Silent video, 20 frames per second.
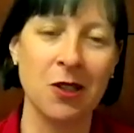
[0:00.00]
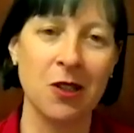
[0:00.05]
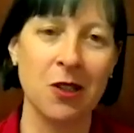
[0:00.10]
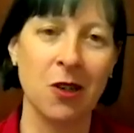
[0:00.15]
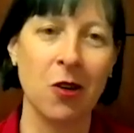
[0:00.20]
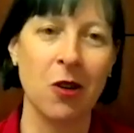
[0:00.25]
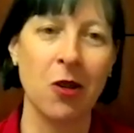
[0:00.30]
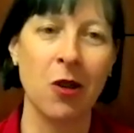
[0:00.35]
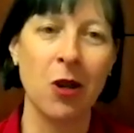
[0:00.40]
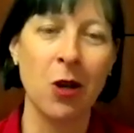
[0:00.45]

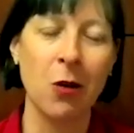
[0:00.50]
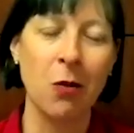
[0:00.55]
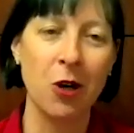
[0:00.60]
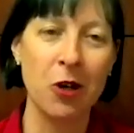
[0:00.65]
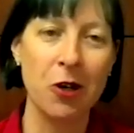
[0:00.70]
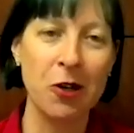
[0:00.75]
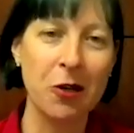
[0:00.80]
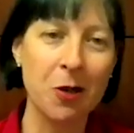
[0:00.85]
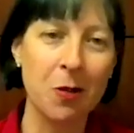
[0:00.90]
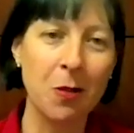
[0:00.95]
So when
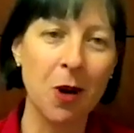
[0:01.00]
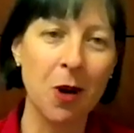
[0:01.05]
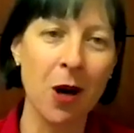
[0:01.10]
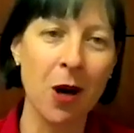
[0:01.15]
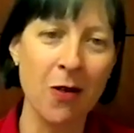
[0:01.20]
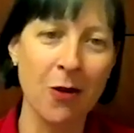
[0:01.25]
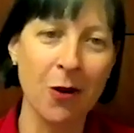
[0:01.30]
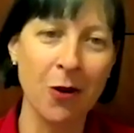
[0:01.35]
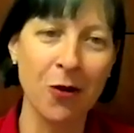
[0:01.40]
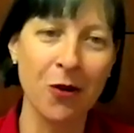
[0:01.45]
you
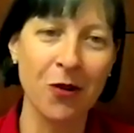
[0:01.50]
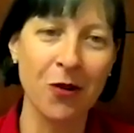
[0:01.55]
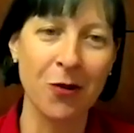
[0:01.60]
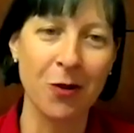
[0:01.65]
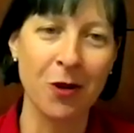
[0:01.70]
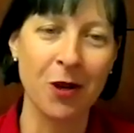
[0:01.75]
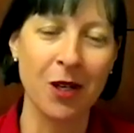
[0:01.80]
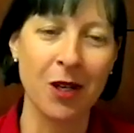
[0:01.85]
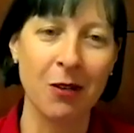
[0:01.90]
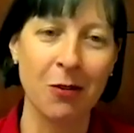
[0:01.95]
combine those
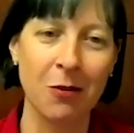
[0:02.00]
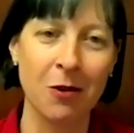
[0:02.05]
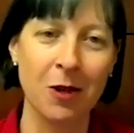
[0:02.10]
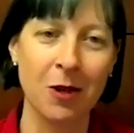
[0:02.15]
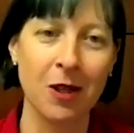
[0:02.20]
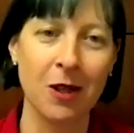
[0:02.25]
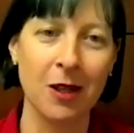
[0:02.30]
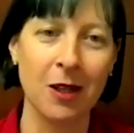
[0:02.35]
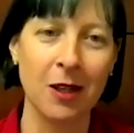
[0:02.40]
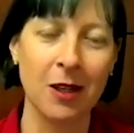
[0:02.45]
three, it
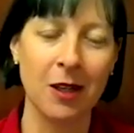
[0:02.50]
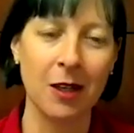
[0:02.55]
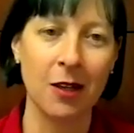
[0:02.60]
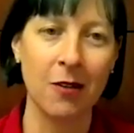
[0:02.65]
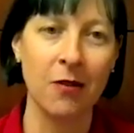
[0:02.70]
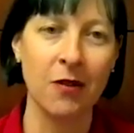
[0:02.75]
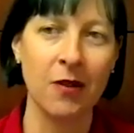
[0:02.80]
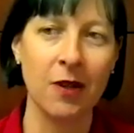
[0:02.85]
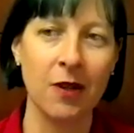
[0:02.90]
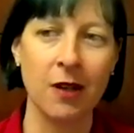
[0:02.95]
really
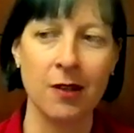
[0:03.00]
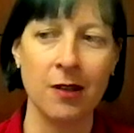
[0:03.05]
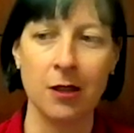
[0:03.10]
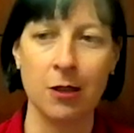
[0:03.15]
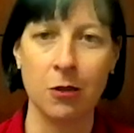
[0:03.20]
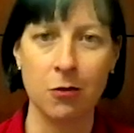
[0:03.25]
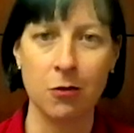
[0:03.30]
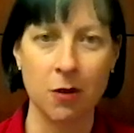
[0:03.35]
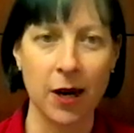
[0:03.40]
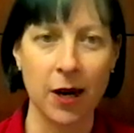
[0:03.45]
gives us a
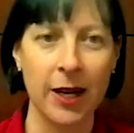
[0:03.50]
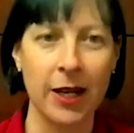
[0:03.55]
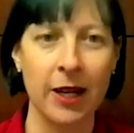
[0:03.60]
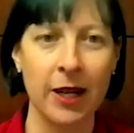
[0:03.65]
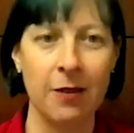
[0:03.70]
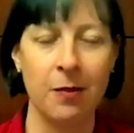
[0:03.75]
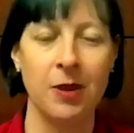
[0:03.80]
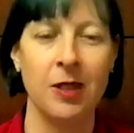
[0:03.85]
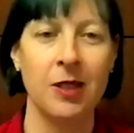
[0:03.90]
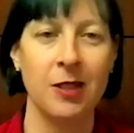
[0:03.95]
great
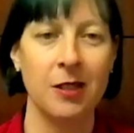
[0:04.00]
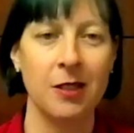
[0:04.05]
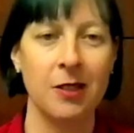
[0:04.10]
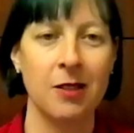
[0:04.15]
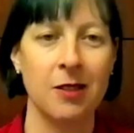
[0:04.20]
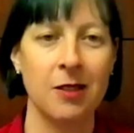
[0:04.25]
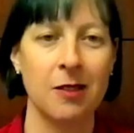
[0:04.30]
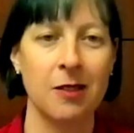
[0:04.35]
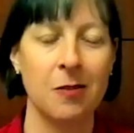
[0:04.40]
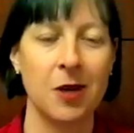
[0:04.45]
impetus
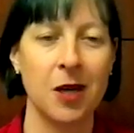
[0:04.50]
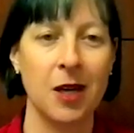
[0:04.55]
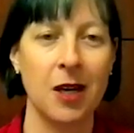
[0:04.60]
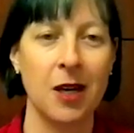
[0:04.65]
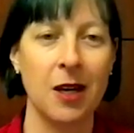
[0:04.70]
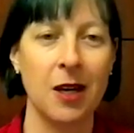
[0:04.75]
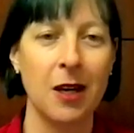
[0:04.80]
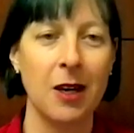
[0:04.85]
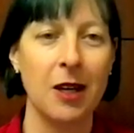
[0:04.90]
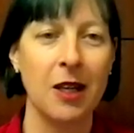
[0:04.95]
to be
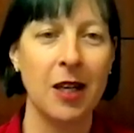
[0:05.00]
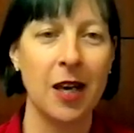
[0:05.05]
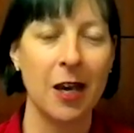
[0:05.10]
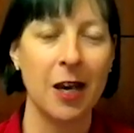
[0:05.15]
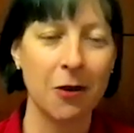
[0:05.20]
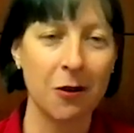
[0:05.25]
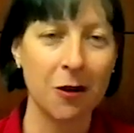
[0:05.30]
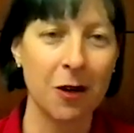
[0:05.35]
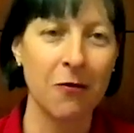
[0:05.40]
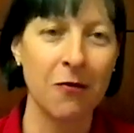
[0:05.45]

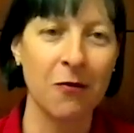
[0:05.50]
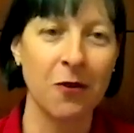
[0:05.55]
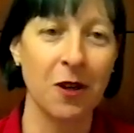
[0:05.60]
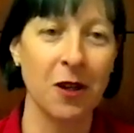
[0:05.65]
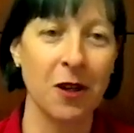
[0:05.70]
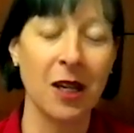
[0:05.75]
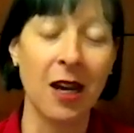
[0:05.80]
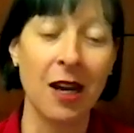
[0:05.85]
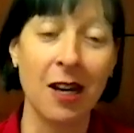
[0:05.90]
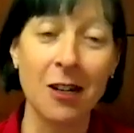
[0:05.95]
caring for
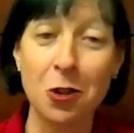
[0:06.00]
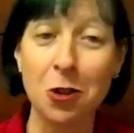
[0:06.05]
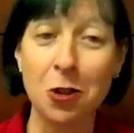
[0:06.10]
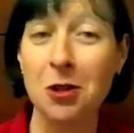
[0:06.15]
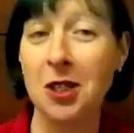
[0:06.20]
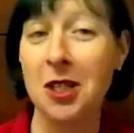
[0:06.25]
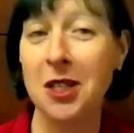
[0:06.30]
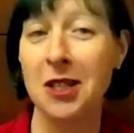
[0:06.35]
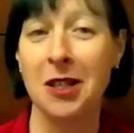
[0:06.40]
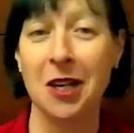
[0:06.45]

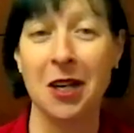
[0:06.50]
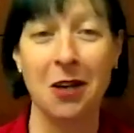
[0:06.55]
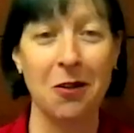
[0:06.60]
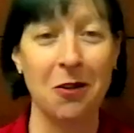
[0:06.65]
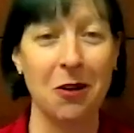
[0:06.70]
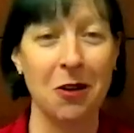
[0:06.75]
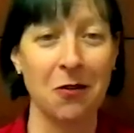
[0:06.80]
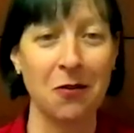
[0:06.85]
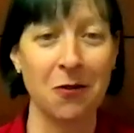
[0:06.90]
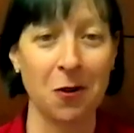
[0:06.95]
country,
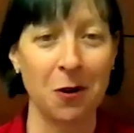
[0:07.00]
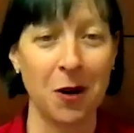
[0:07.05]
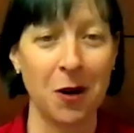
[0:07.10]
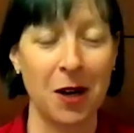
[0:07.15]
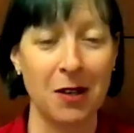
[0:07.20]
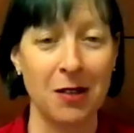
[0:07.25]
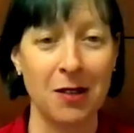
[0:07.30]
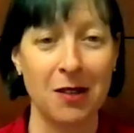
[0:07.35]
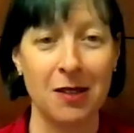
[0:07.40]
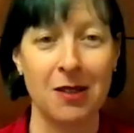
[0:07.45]
caring for
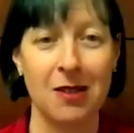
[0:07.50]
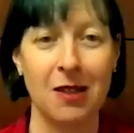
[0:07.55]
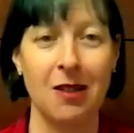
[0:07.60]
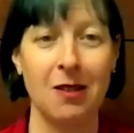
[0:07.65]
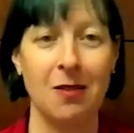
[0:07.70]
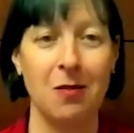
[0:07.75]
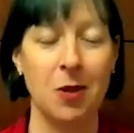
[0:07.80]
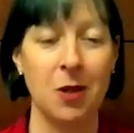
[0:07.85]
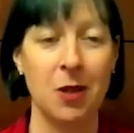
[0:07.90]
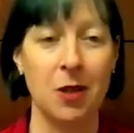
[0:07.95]
our
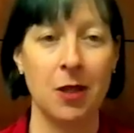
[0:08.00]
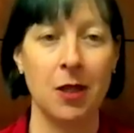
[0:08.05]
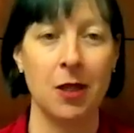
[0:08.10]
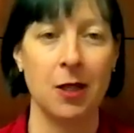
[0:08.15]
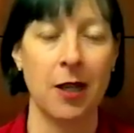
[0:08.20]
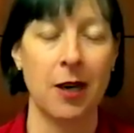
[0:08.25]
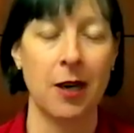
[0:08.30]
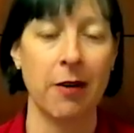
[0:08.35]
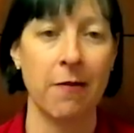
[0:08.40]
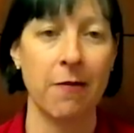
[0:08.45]
sustainability
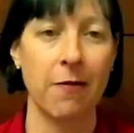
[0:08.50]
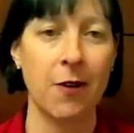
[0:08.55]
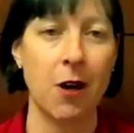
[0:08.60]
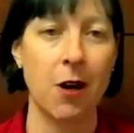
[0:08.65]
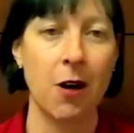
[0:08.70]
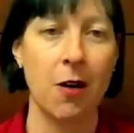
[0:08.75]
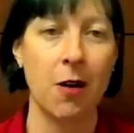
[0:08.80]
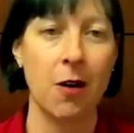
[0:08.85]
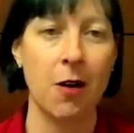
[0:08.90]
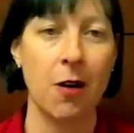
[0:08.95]
and our
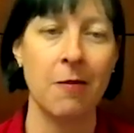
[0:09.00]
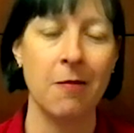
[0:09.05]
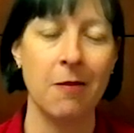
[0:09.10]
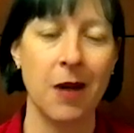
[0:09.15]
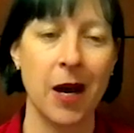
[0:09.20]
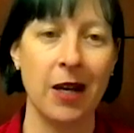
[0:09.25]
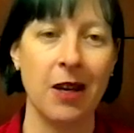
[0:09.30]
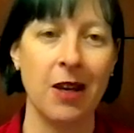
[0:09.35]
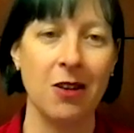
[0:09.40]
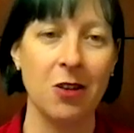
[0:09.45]
environment, and
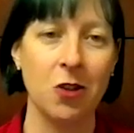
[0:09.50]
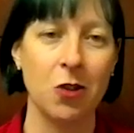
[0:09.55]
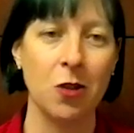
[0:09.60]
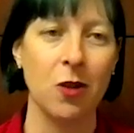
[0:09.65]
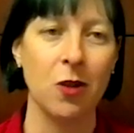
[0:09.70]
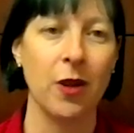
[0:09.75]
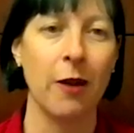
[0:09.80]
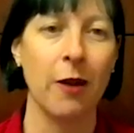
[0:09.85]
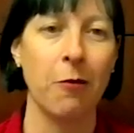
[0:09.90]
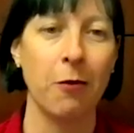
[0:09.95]
making
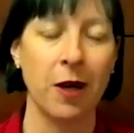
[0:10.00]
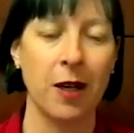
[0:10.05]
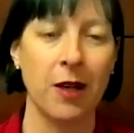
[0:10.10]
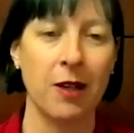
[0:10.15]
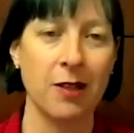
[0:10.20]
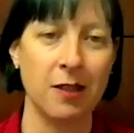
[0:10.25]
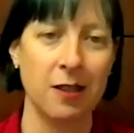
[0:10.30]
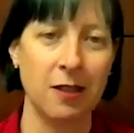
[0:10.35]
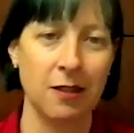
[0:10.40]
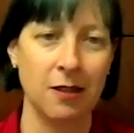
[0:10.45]
sure that we're
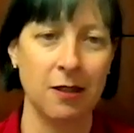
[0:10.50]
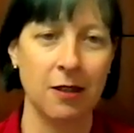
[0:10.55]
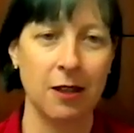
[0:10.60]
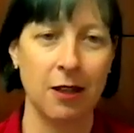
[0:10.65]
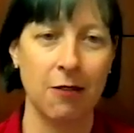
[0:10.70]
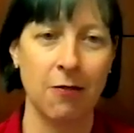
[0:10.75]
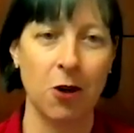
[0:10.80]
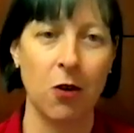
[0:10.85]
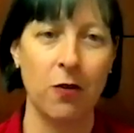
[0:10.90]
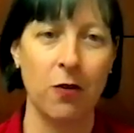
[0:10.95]
continually
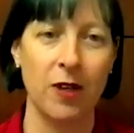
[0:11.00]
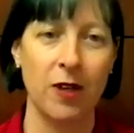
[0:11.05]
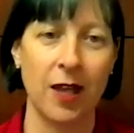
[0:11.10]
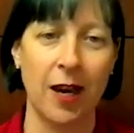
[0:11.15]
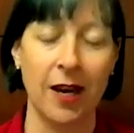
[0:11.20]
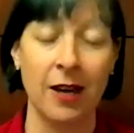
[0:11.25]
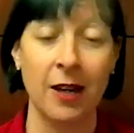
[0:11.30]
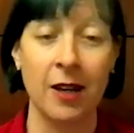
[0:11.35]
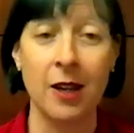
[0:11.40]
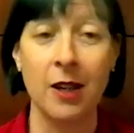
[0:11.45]
evolving that.